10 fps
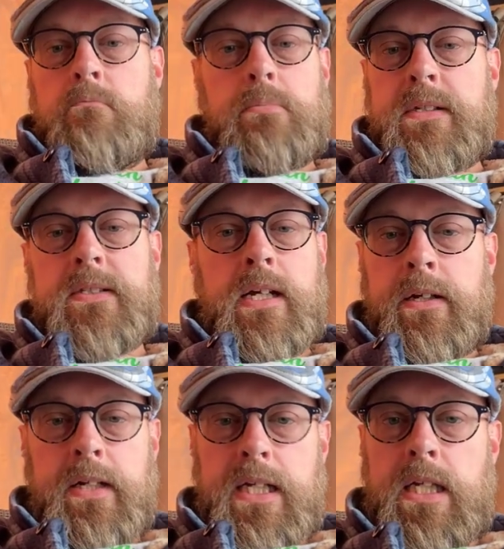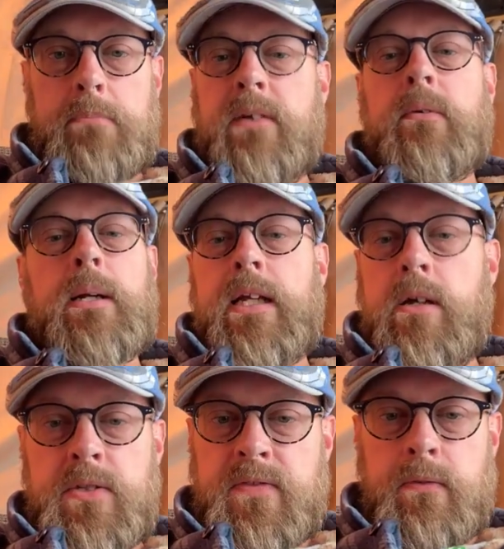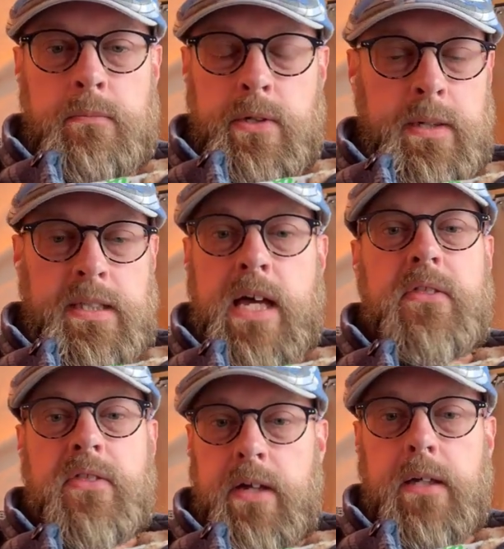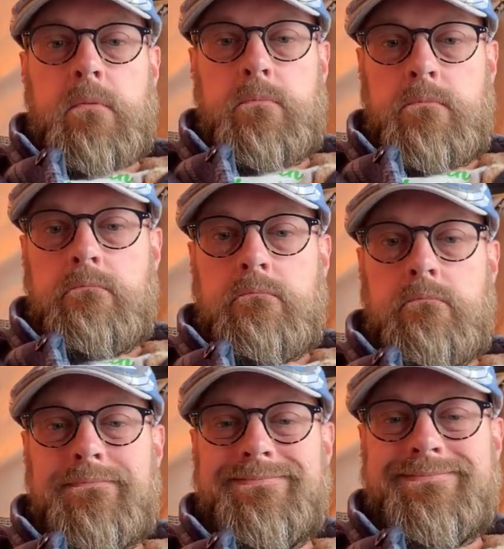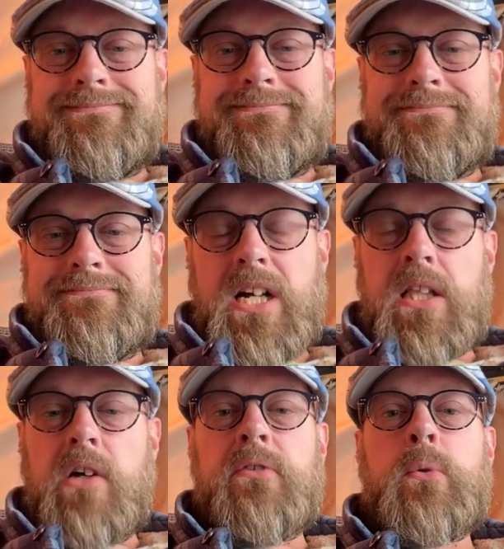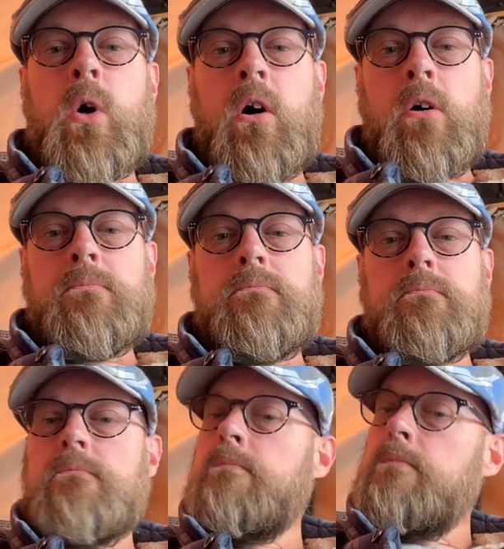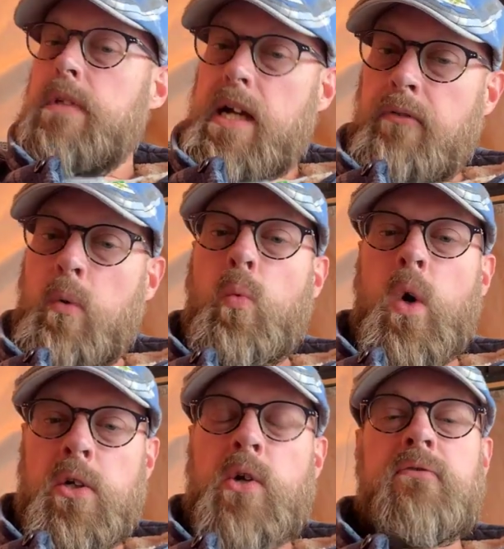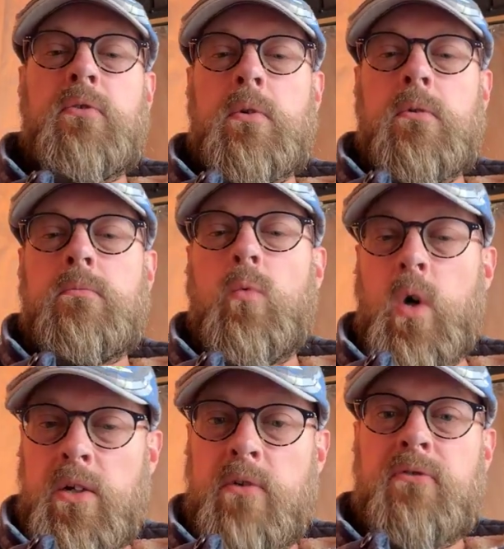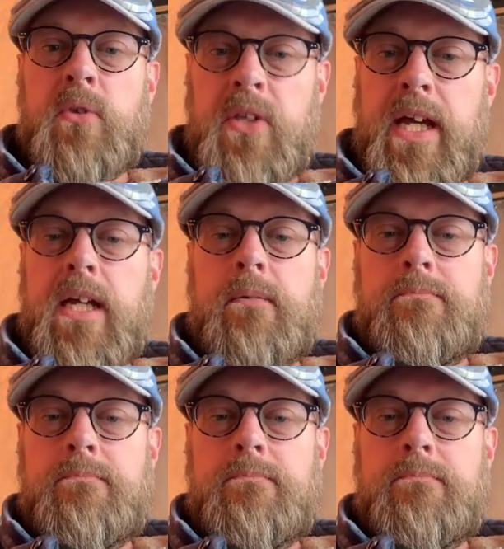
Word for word: But it's not going to keep everybody else from doing that thing. I love you all. Have a wonderful, wonderful day.